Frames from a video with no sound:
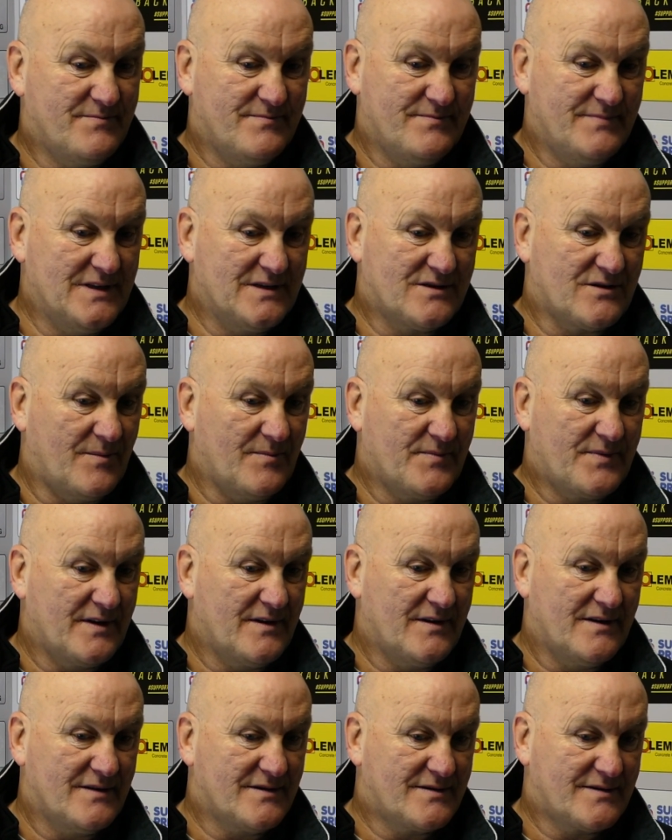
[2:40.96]
been something
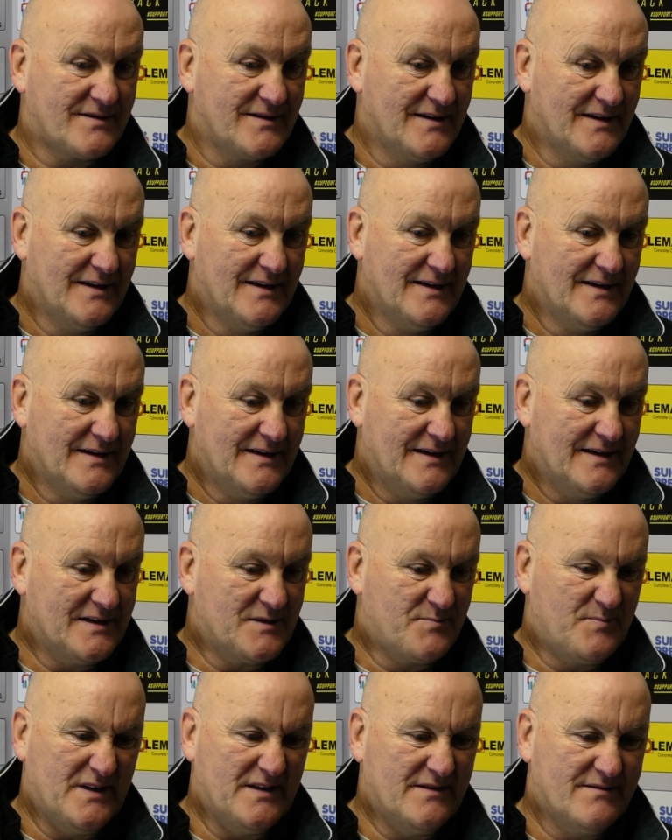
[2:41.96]
that's
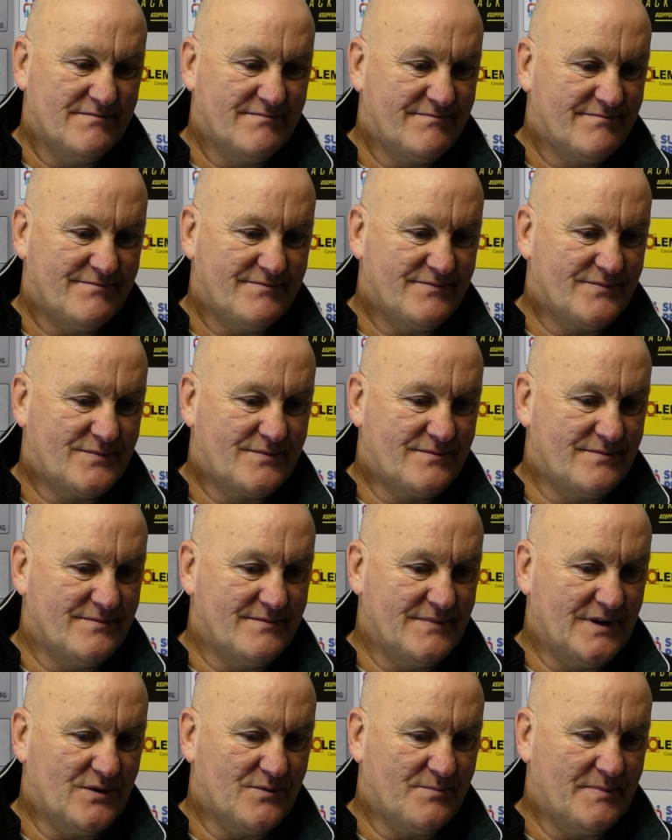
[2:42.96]
been
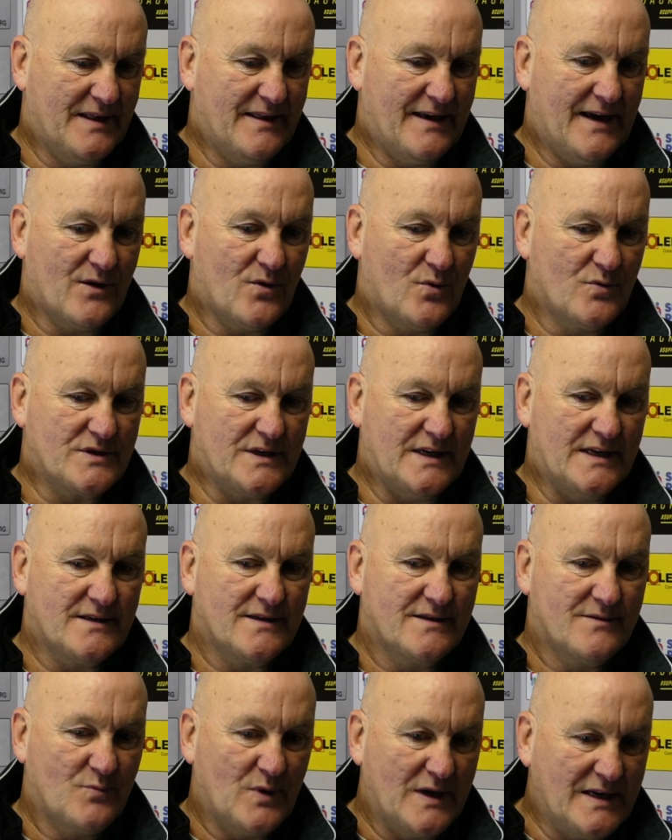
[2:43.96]
been there all
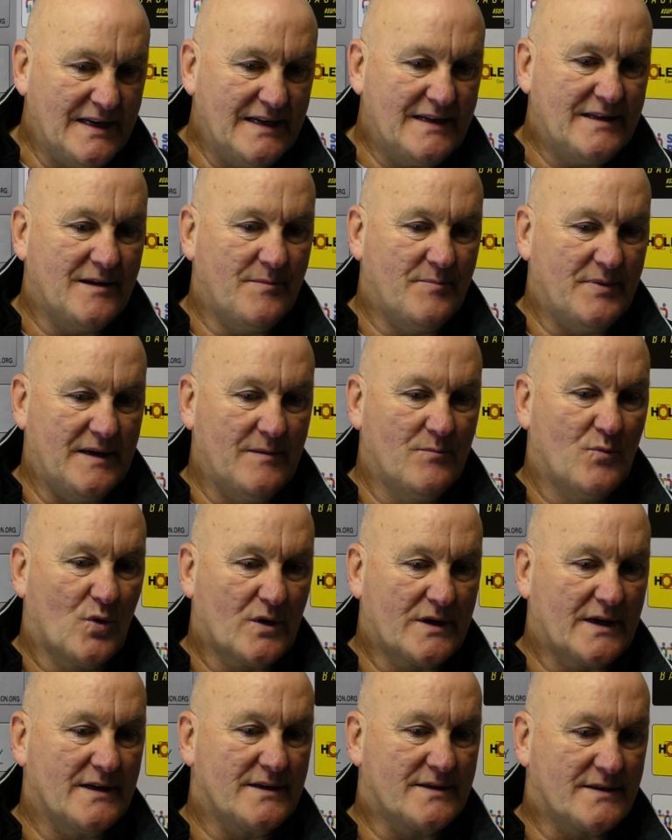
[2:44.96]
season. We need to be more
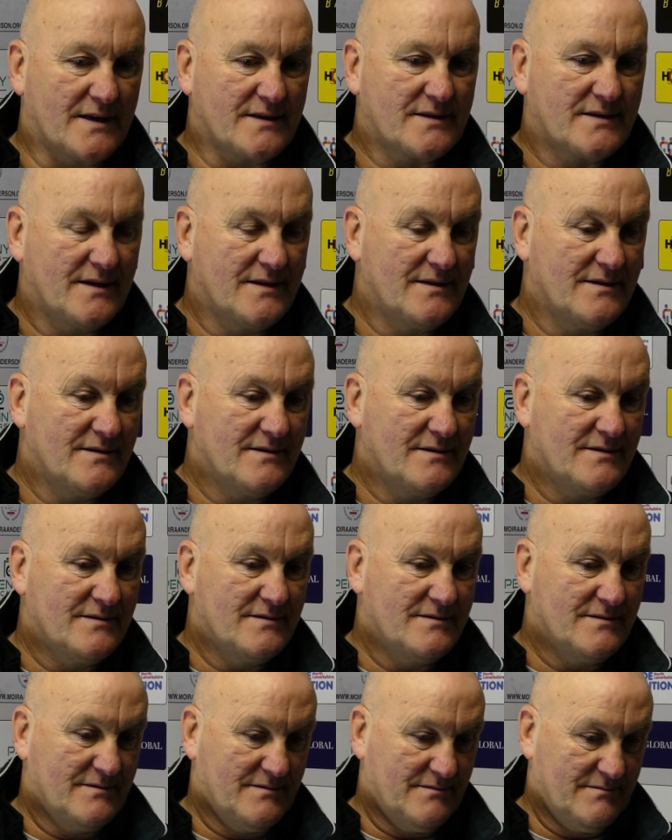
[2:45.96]
consistent,
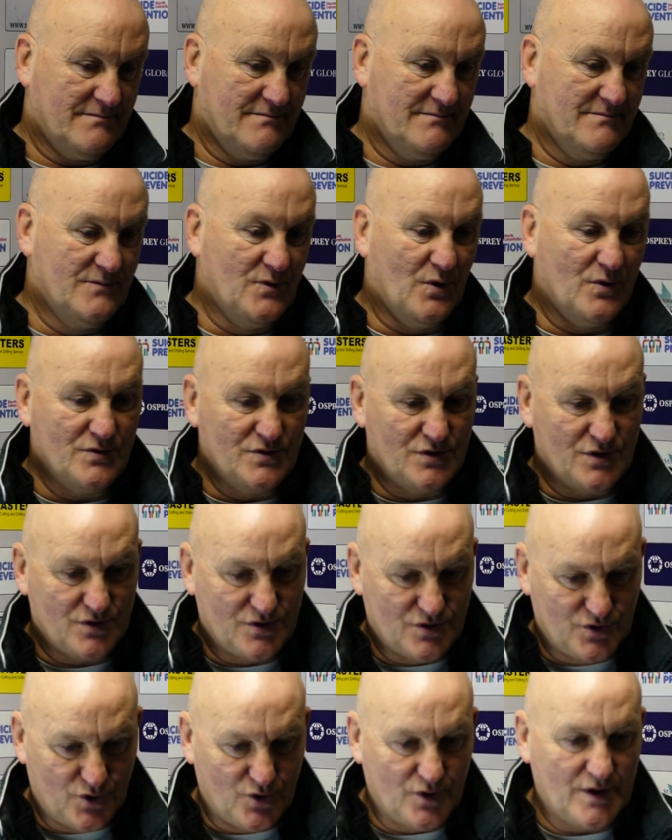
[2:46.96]
not just
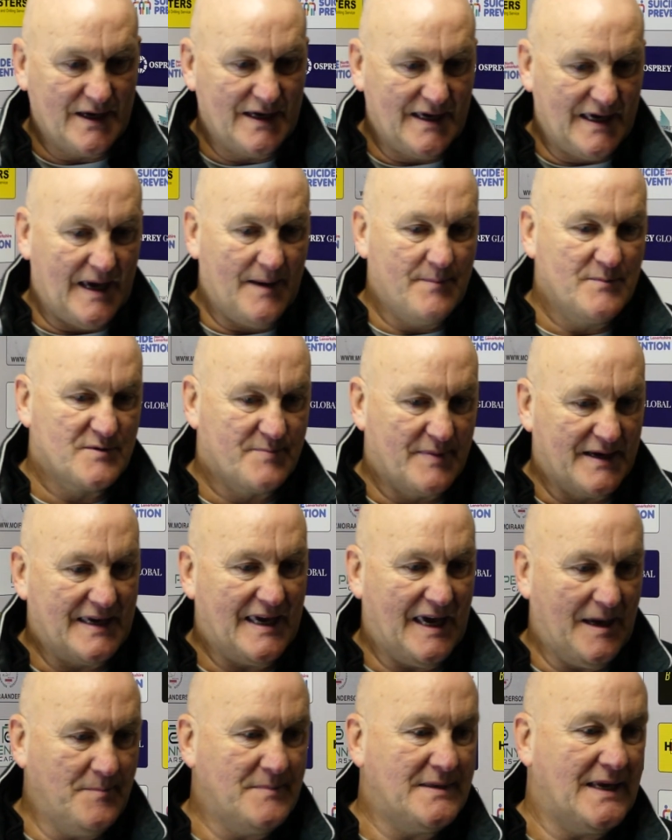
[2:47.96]
during games, but
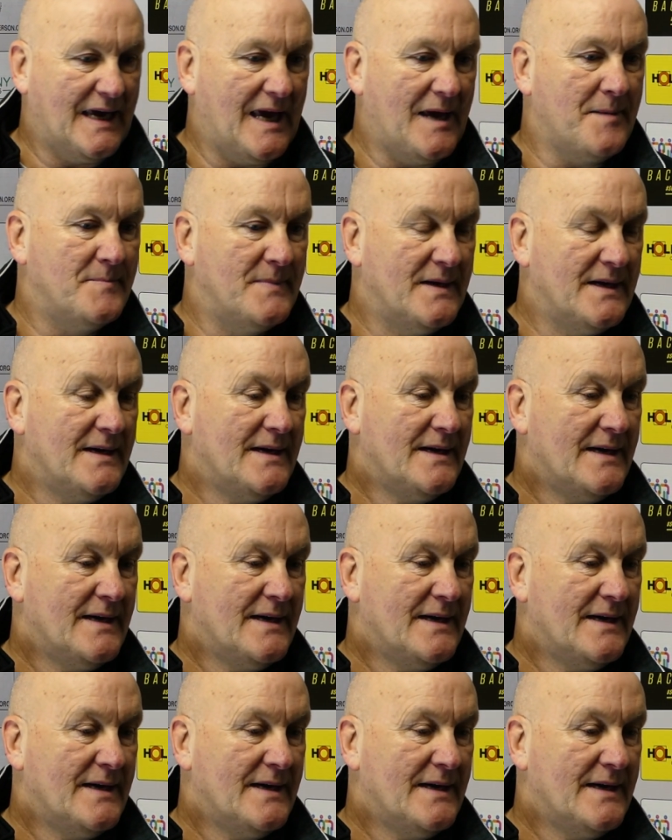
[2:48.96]
game to game.